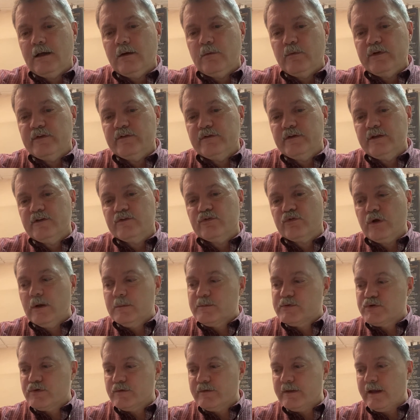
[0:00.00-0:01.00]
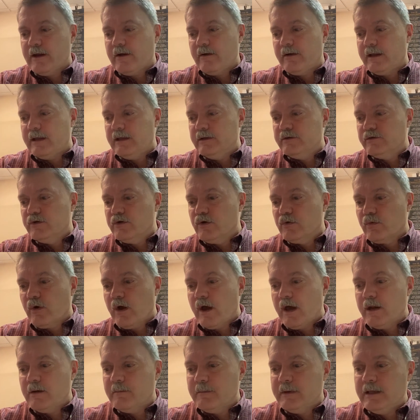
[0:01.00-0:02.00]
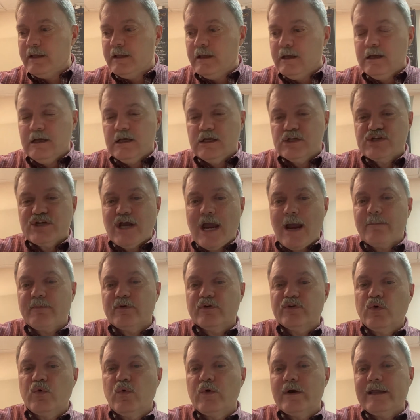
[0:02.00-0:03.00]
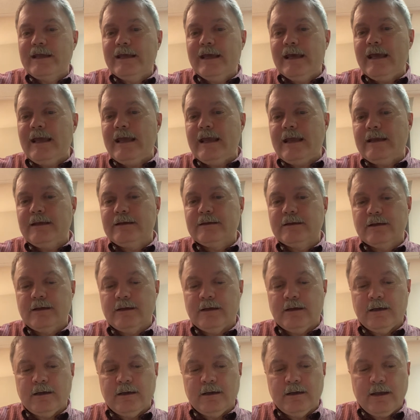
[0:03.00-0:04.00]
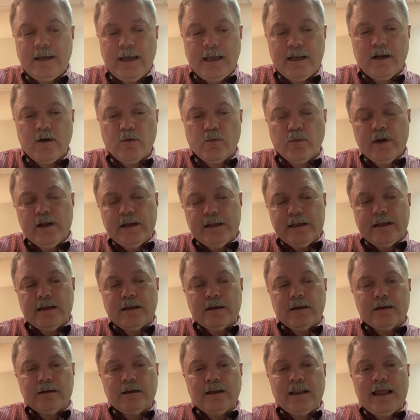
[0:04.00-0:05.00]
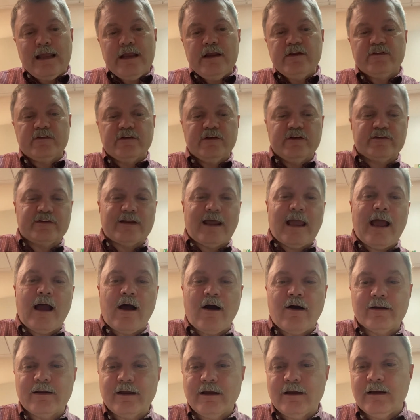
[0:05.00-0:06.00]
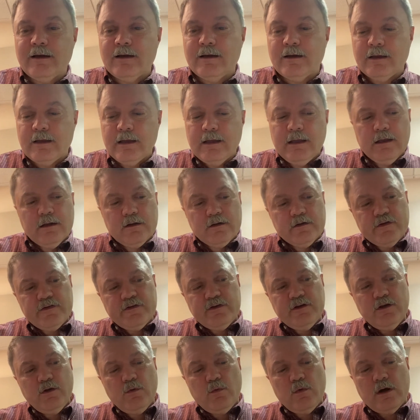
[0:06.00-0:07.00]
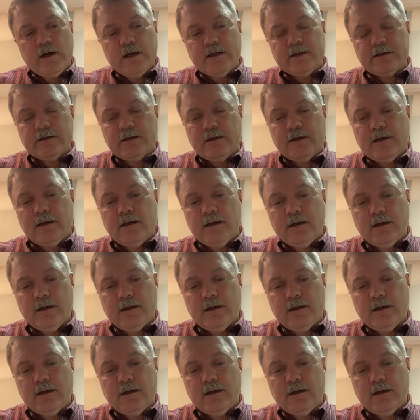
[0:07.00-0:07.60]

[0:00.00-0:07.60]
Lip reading: We see scripture there in Deuteronomy chapter 28, and it really lays this out. Listen to what